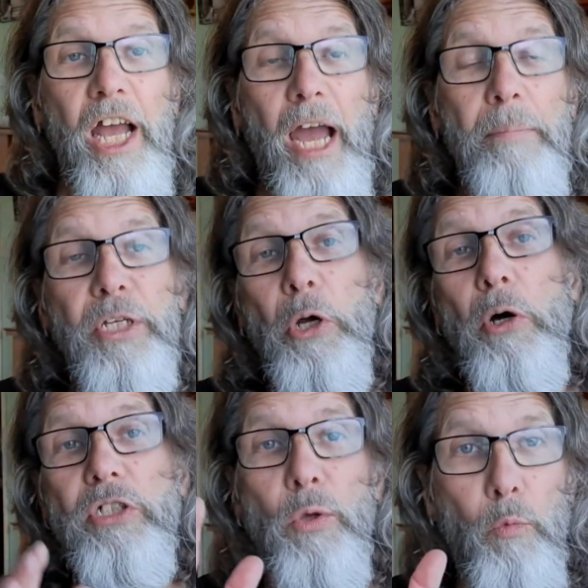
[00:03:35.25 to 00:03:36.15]
And
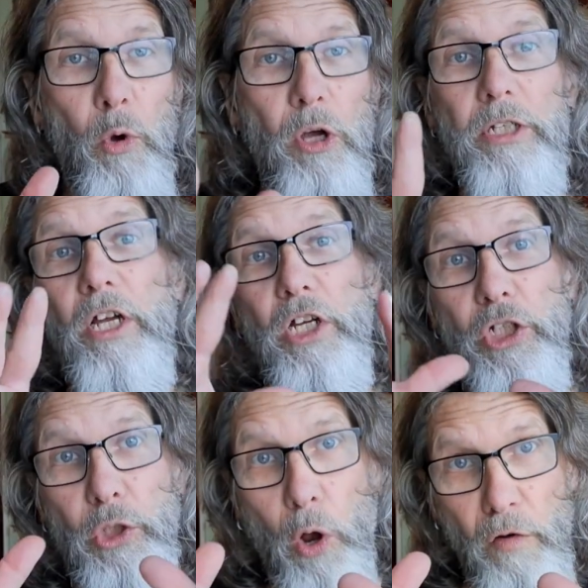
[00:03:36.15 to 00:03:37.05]
because the word
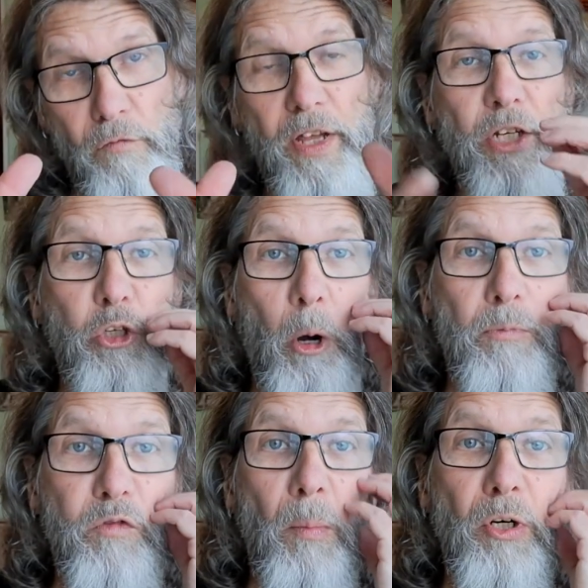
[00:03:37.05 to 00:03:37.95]
dolphin
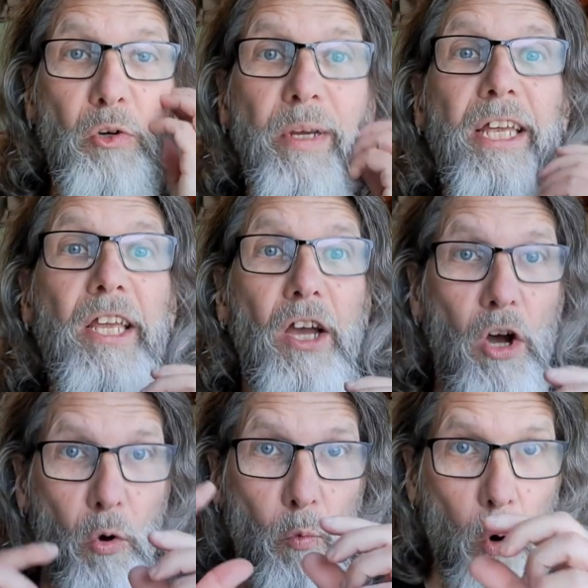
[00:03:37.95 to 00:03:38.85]
comes from a Greek
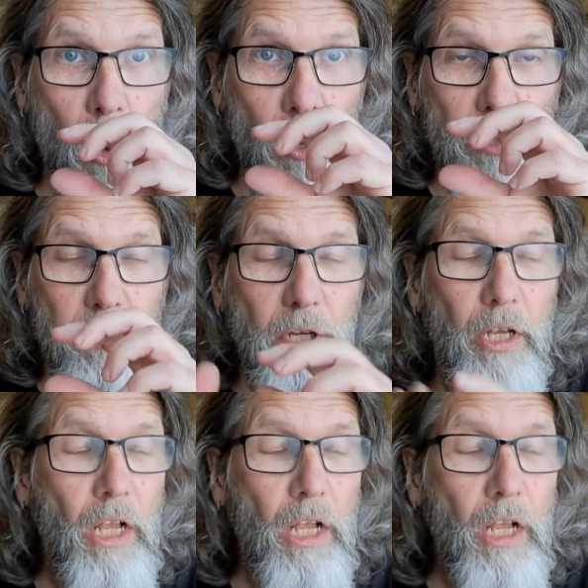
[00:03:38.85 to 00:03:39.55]
word